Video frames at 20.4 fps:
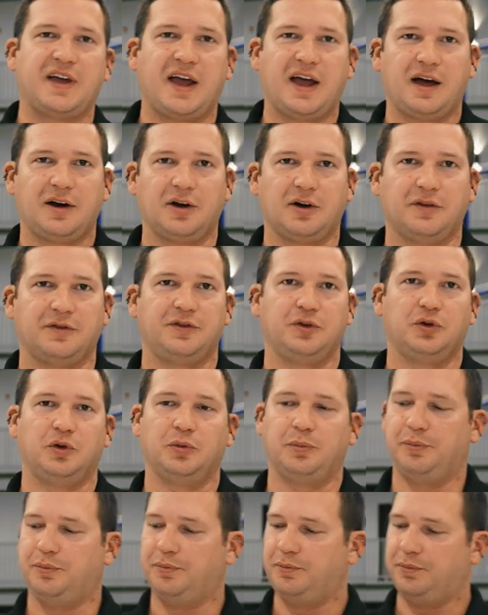to add our
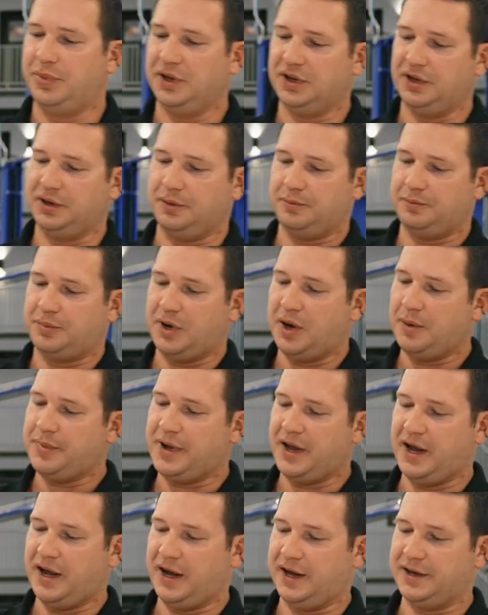fuel billet pump
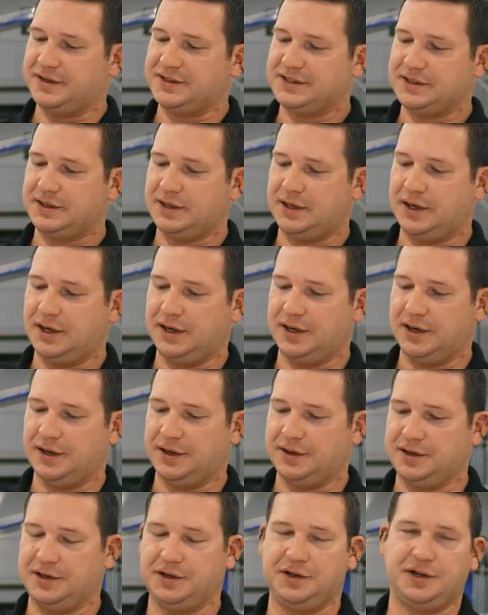hat,
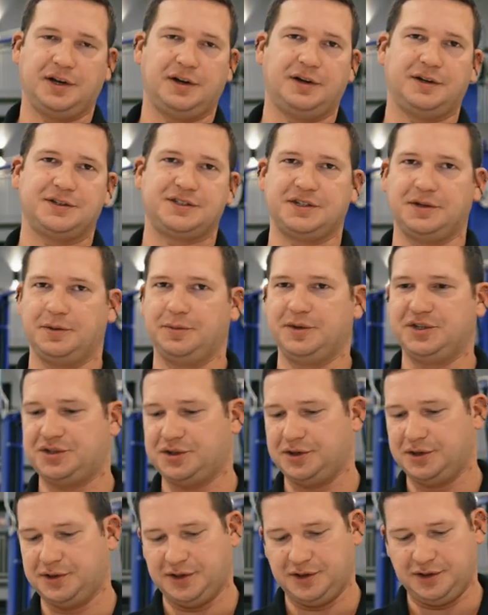then you can also be
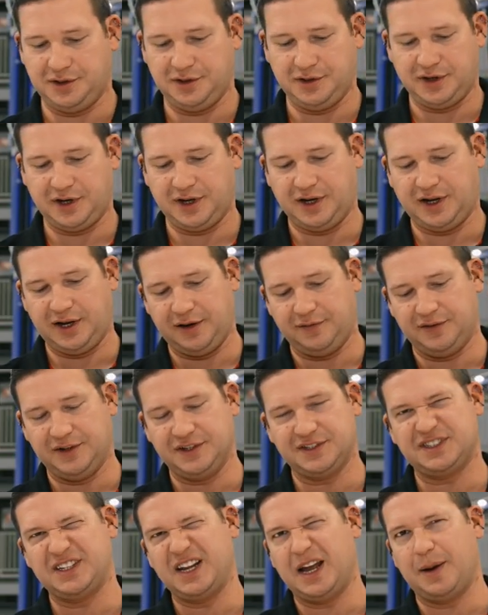sure that you're not gonna have
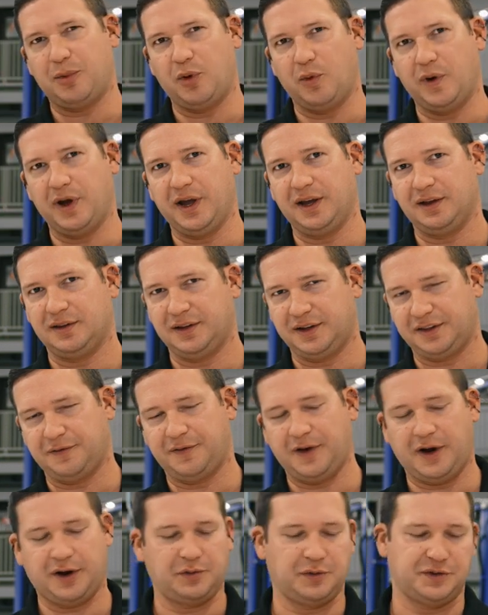these snap away like the
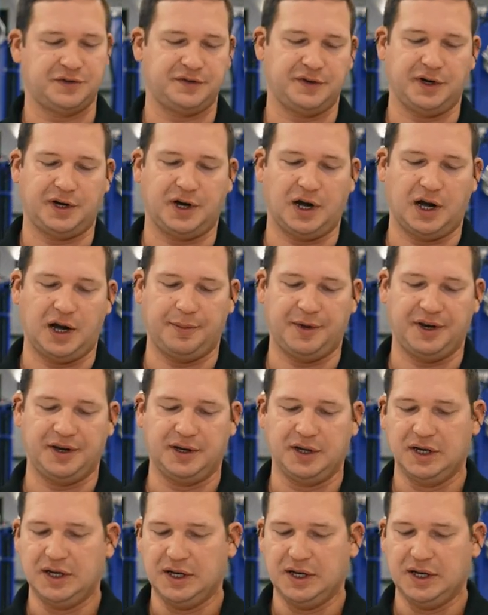factory one's very common.